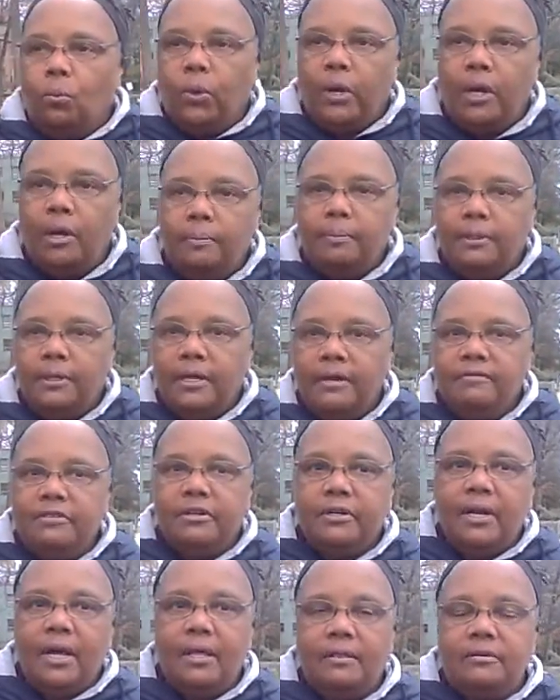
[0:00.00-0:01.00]
Well, believe it or
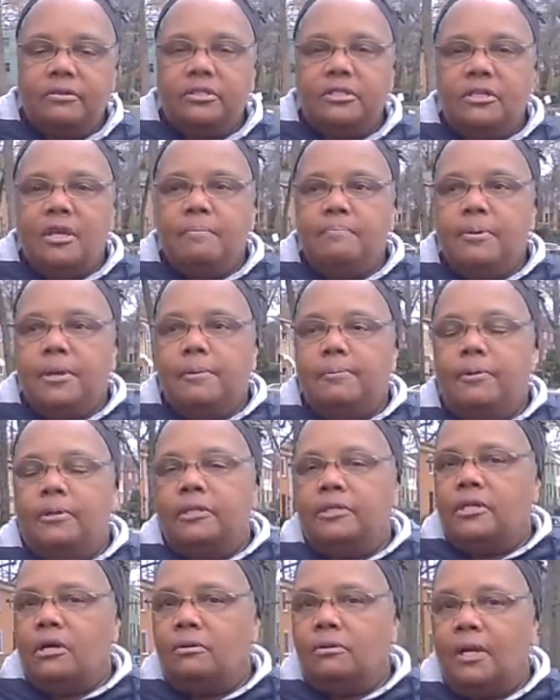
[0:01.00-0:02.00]
not, there's some people
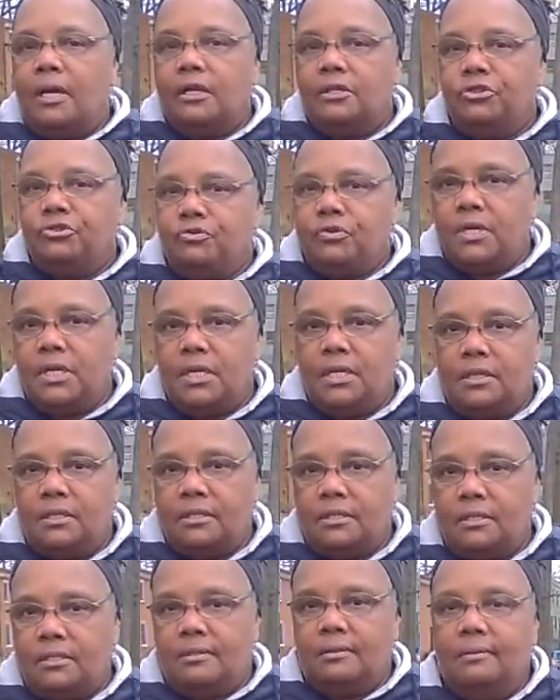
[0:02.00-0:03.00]
that don't like
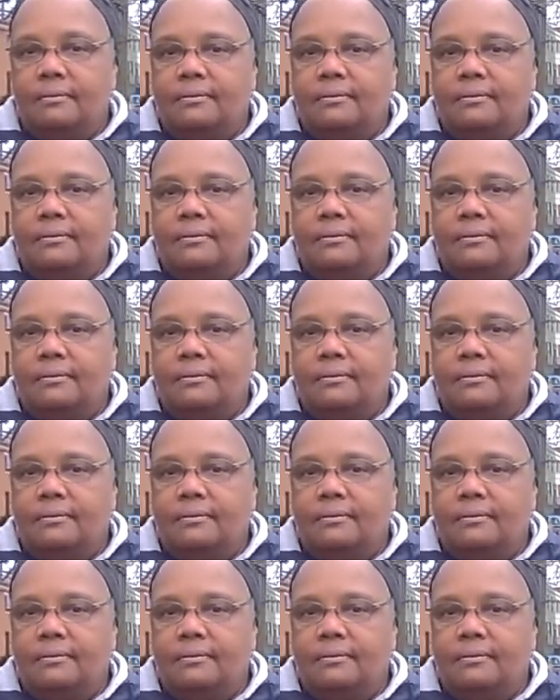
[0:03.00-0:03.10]
trees.